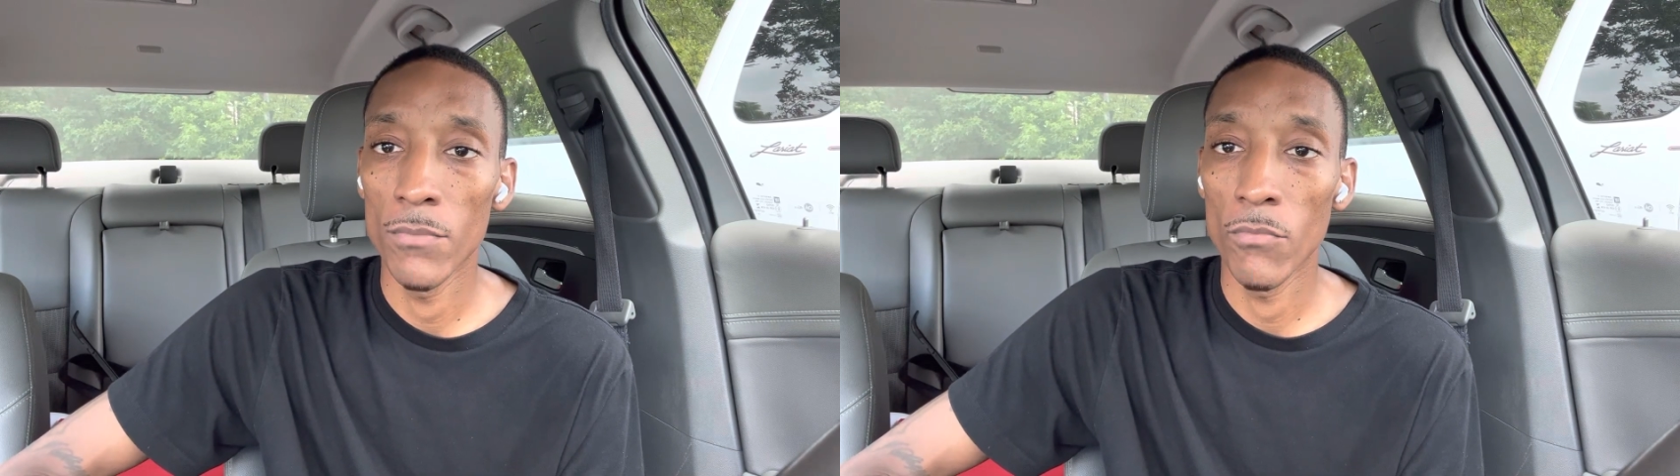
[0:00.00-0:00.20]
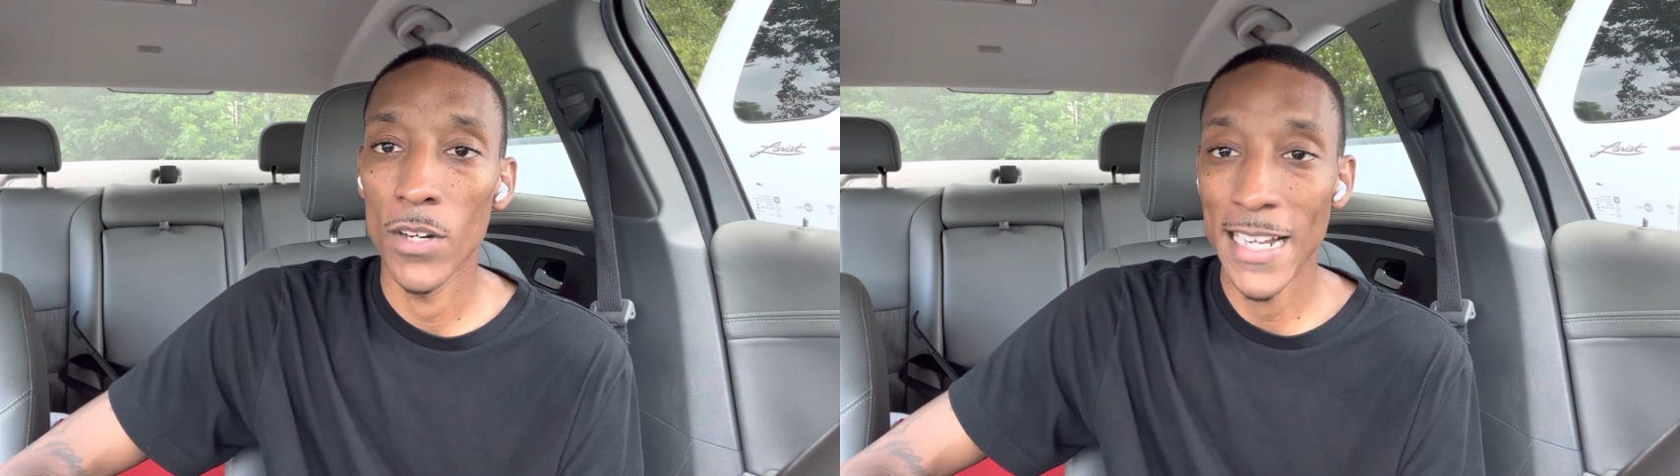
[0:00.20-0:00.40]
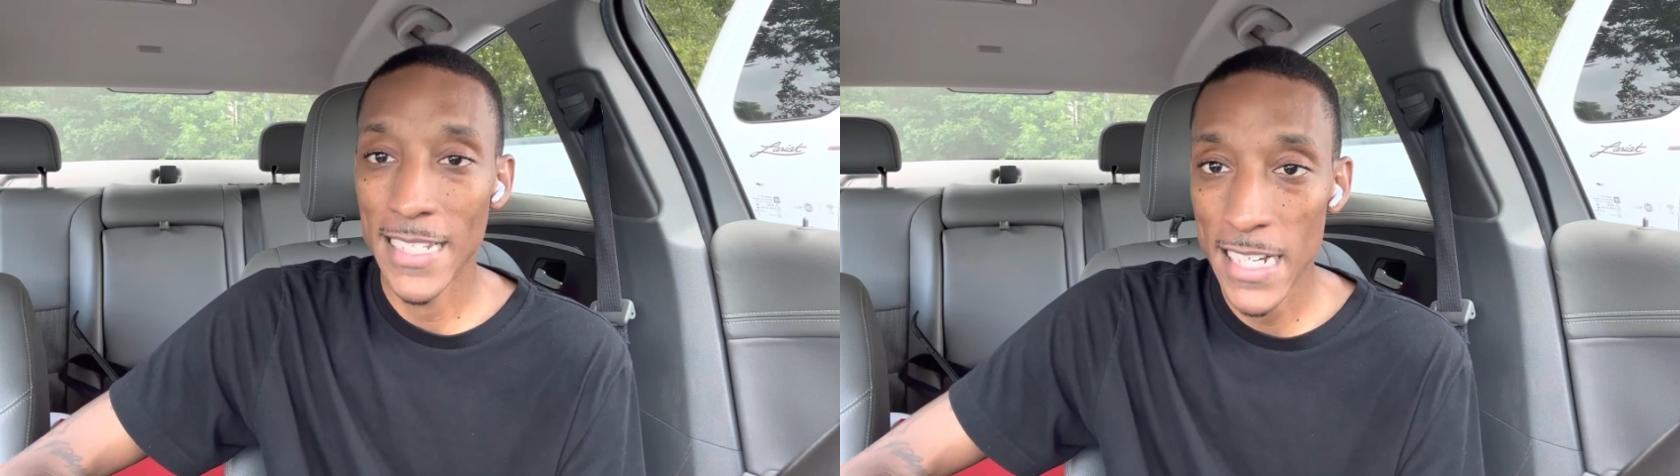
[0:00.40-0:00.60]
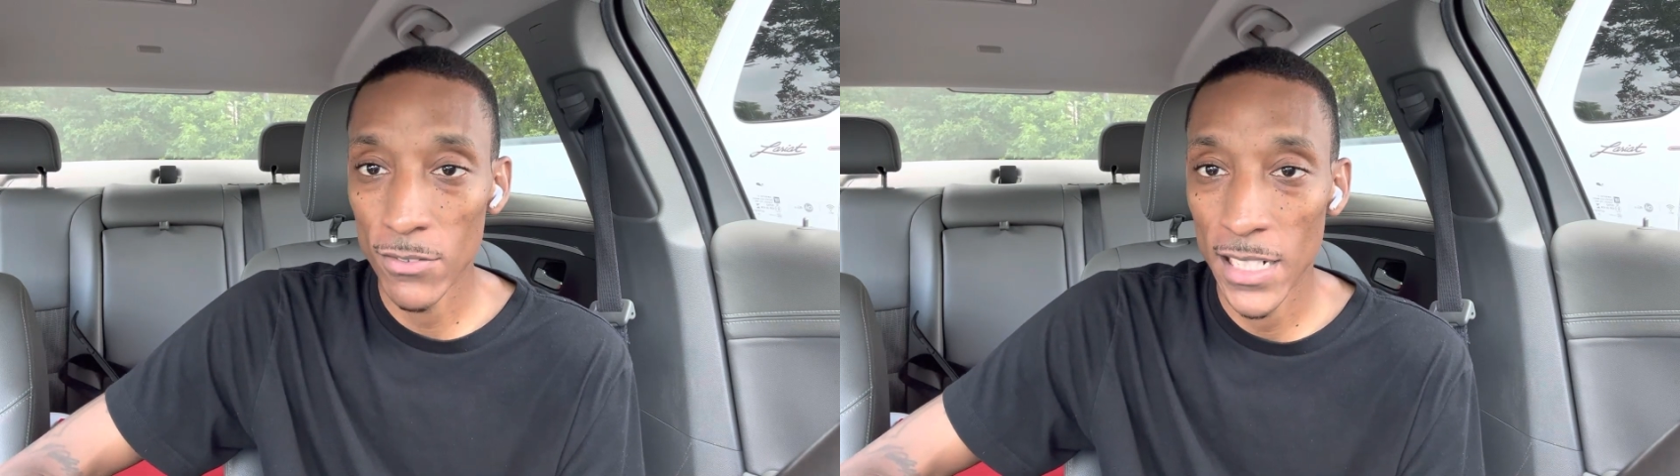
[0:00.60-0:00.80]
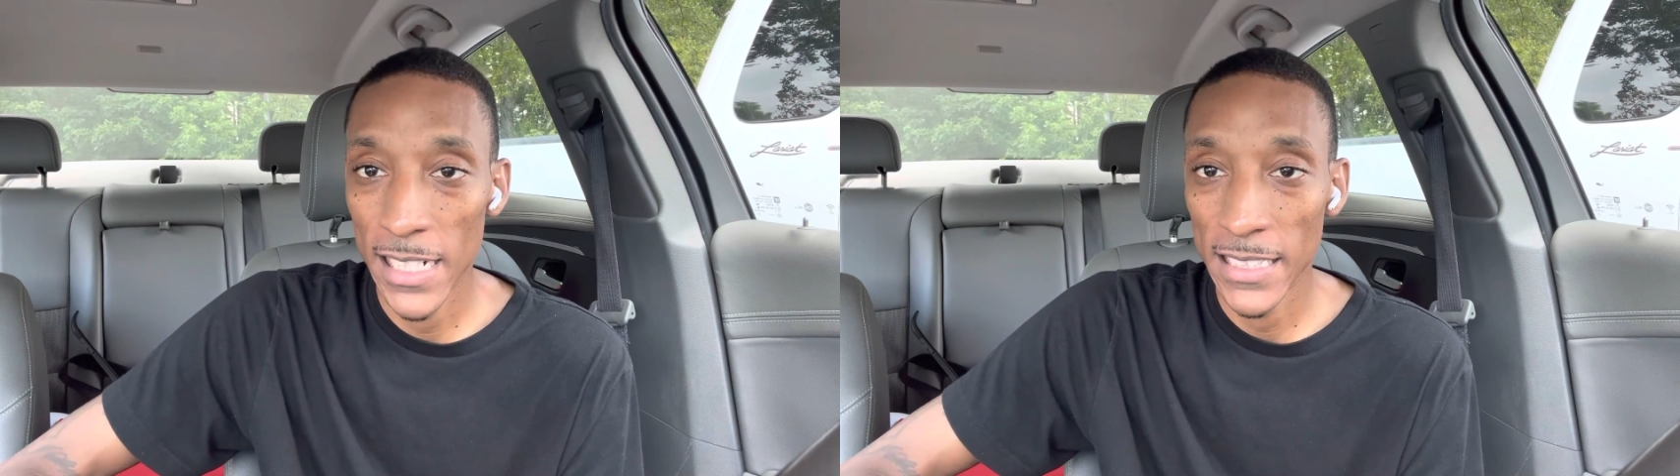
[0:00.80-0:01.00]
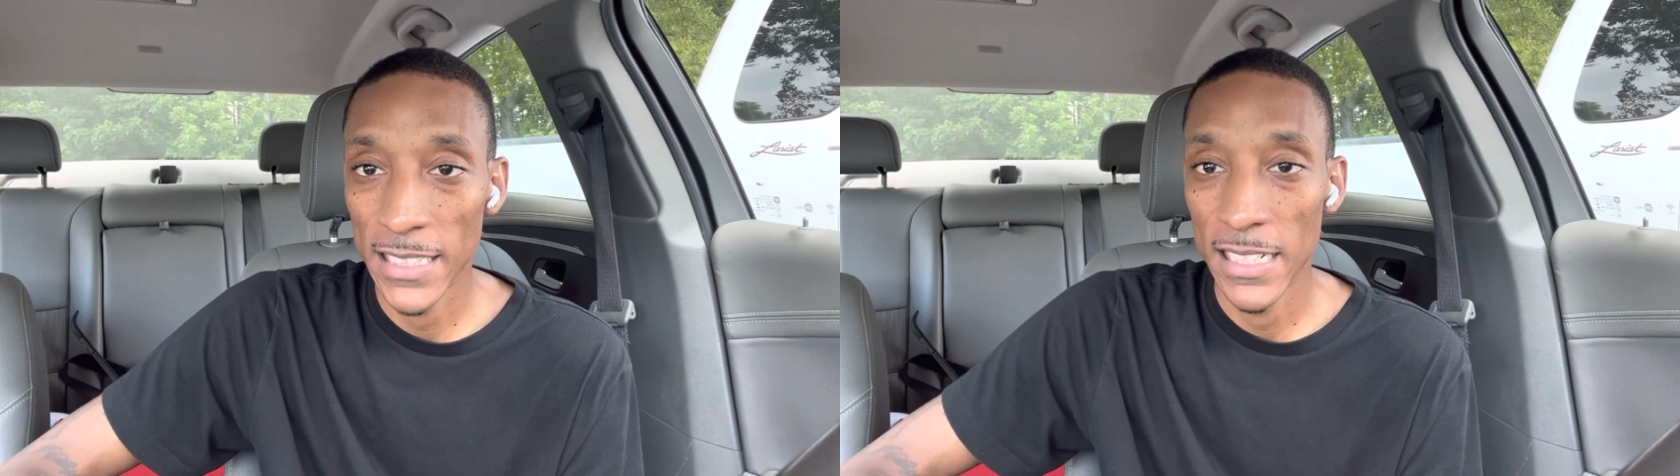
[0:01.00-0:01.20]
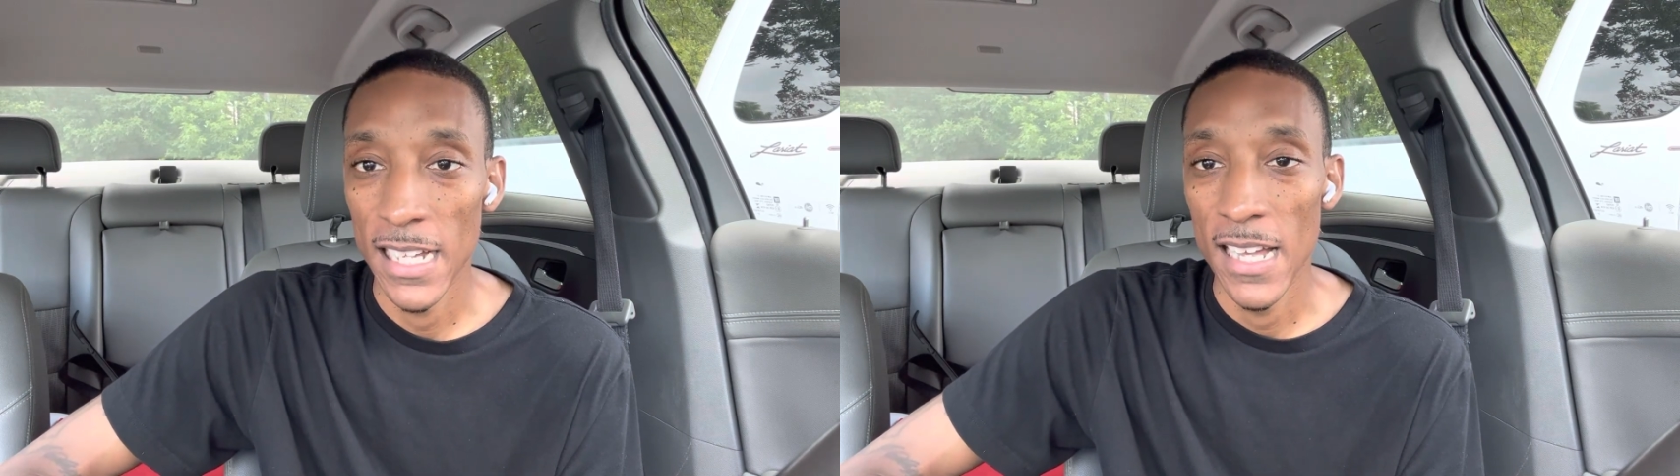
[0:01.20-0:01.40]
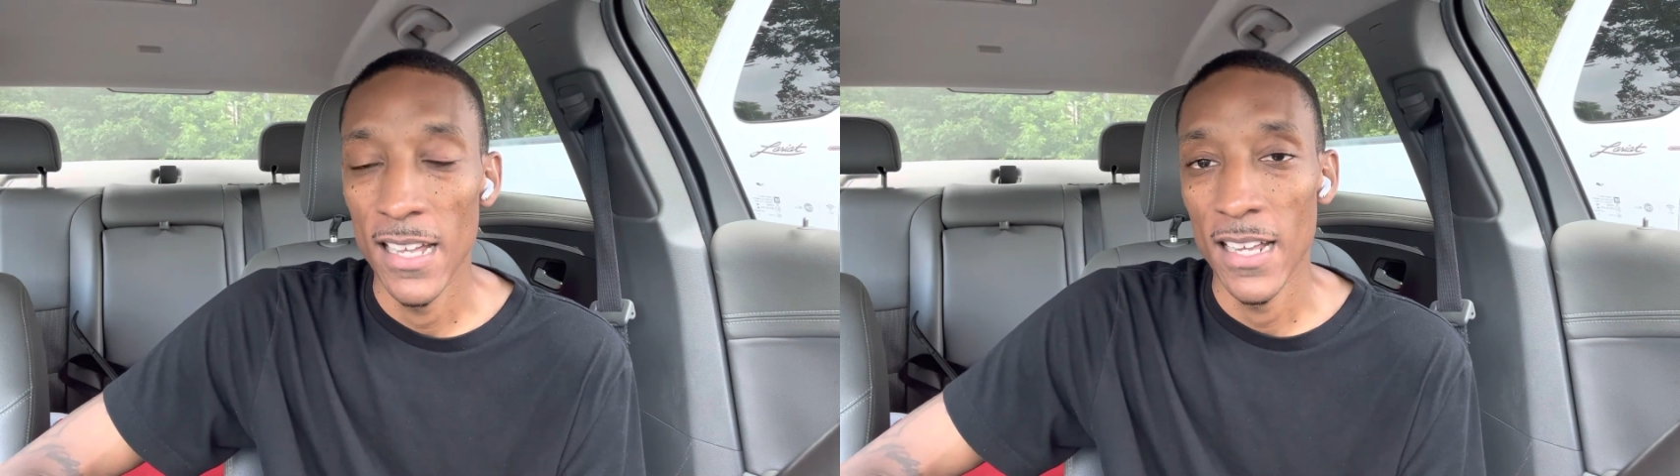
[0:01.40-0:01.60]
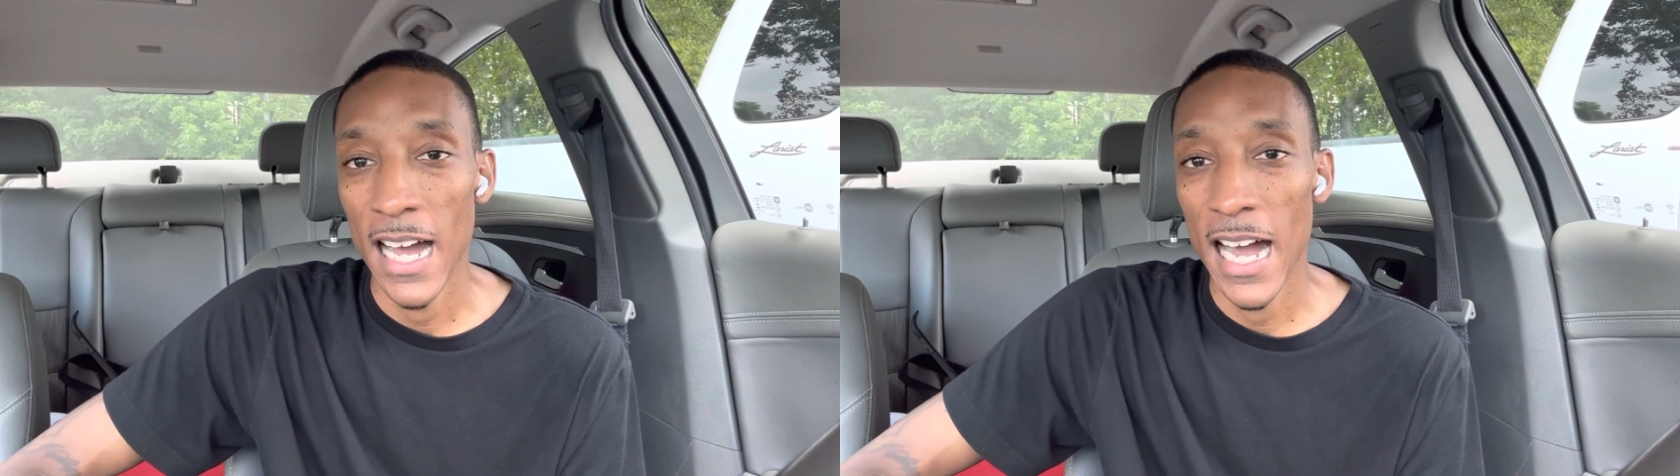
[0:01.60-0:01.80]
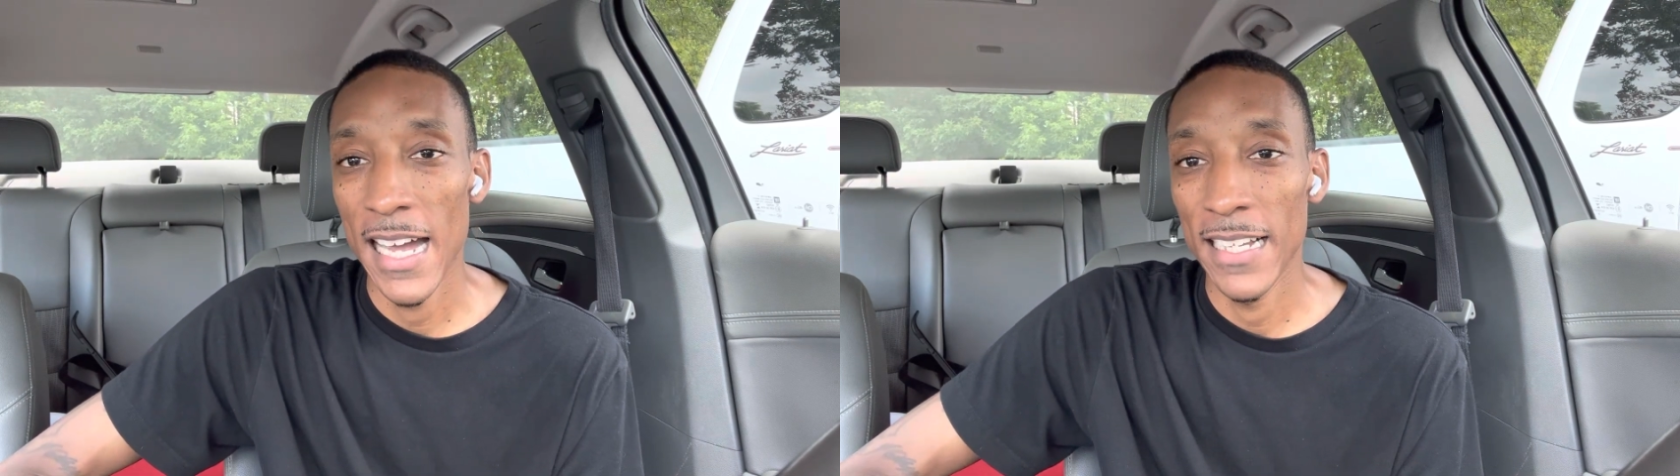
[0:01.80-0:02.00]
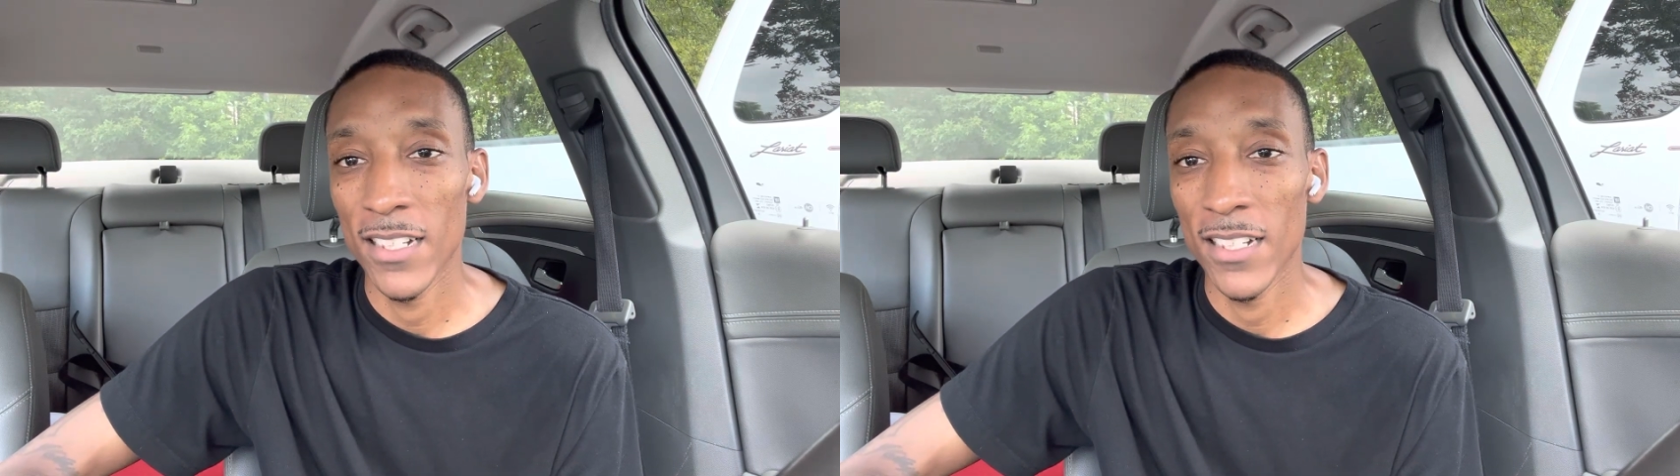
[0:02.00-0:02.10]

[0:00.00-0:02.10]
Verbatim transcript: what I did was I